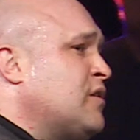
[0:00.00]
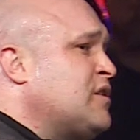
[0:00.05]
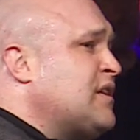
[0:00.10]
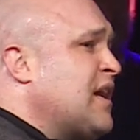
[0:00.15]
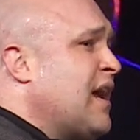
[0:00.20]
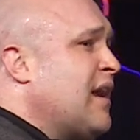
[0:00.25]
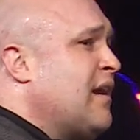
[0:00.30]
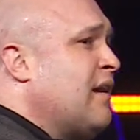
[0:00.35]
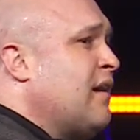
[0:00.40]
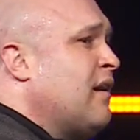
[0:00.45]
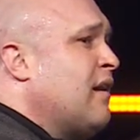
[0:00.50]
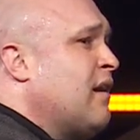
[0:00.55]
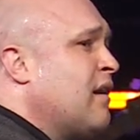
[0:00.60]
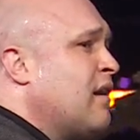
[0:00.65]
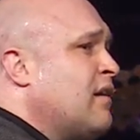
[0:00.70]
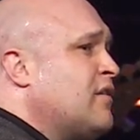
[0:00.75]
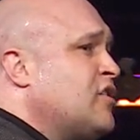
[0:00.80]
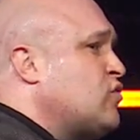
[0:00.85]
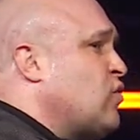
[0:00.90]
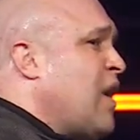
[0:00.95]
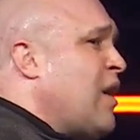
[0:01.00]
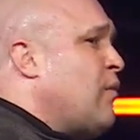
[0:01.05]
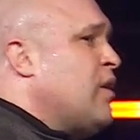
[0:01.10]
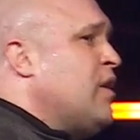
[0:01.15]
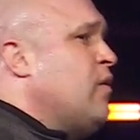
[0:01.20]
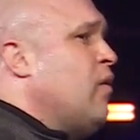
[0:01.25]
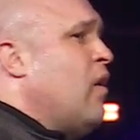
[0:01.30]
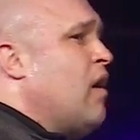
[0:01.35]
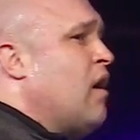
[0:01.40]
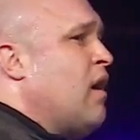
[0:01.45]
standing, just right where
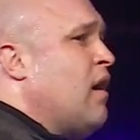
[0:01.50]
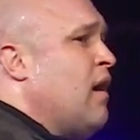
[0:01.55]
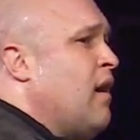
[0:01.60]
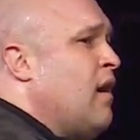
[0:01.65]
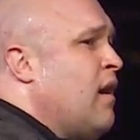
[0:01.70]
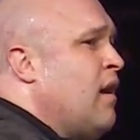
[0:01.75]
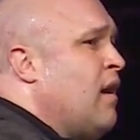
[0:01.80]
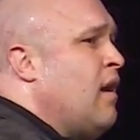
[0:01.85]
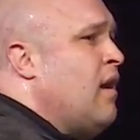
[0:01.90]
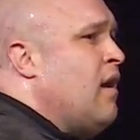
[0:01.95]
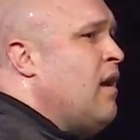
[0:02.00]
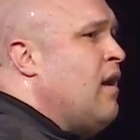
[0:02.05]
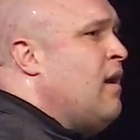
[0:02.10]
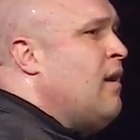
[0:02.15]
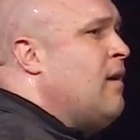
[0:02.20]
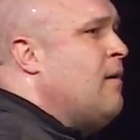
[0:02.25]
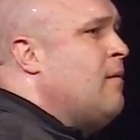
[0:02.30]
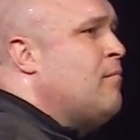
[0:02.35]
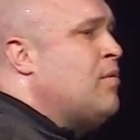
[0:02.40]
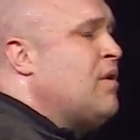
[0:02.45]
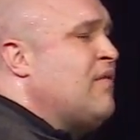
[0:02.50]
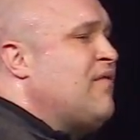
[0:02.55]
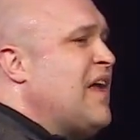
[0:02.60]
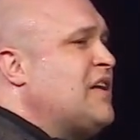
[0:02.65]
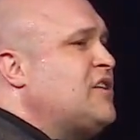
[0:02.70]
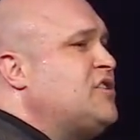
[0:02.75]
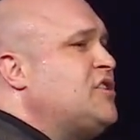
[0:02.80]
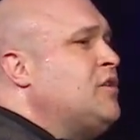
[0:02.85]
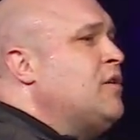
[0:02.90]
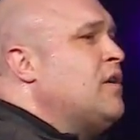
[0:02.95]
you are. But if
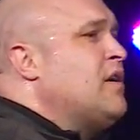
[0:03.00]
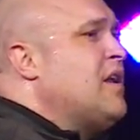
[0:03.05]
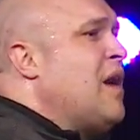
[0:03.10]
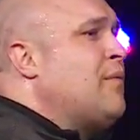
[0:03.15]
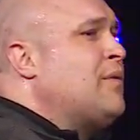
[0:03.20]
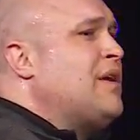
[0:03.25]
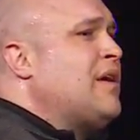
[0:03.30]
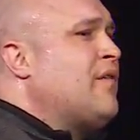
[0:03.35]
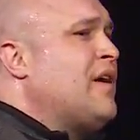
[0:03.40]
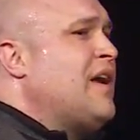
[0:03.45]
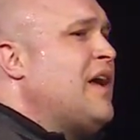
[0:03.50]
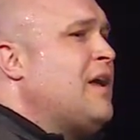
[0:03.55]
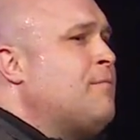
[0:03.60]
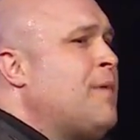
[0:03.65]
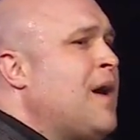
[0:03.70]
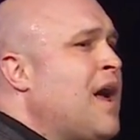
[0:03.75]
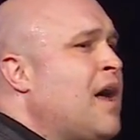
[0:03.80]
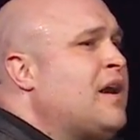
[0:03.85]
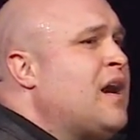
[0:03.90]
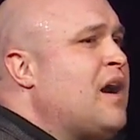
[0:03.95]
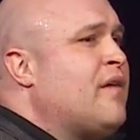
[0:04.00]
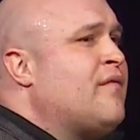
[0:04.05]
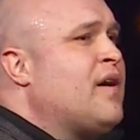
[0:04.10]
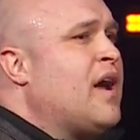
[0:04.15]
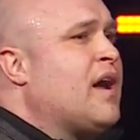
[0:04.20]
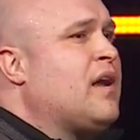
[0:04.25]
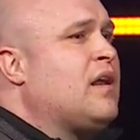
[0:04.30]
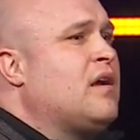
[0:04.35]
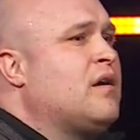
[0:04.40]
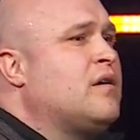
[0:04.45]
that's you tonight, with every head bowed, every eye
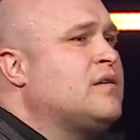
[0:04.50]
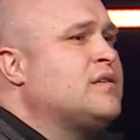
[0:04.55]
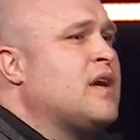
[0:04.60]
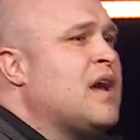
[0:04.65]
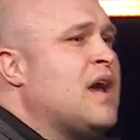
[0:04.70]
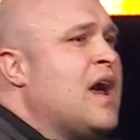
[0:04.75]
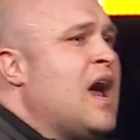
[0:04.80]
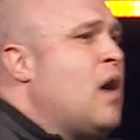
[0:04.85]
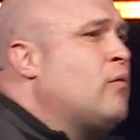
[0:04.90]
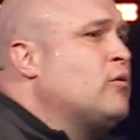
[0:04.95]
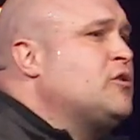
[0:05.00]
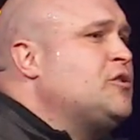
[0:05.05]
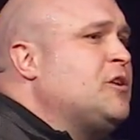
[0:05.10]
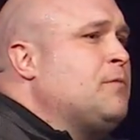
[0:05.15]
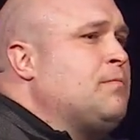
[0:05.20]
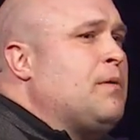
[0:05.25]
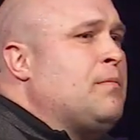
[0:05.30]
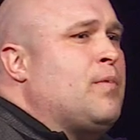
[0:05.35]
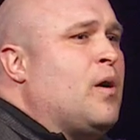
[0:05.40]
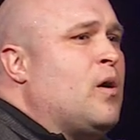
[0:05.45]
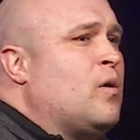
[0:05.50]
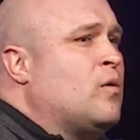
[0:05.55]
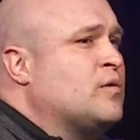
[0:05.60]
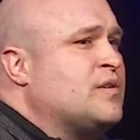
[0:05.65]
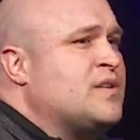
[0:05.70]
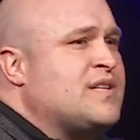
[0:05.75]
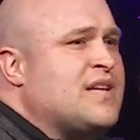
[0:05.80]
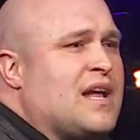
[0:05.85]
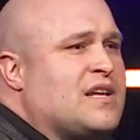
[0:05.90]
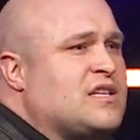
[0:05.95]
closed, I want you to be bold
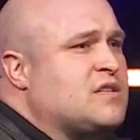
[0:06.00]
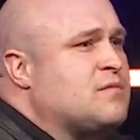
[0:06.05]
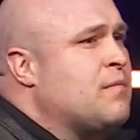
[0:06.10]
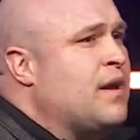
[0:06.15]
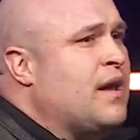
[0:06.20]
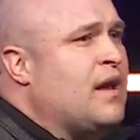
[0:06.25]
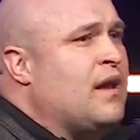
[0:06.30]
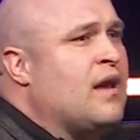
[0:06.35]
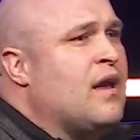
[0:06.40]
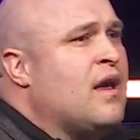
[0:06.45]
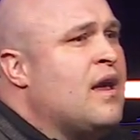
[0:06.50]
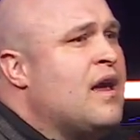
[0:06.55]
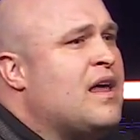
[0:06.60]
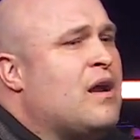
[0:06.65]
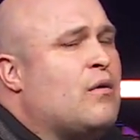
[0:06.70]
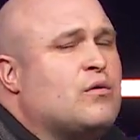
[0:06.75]
and say, it's me. And I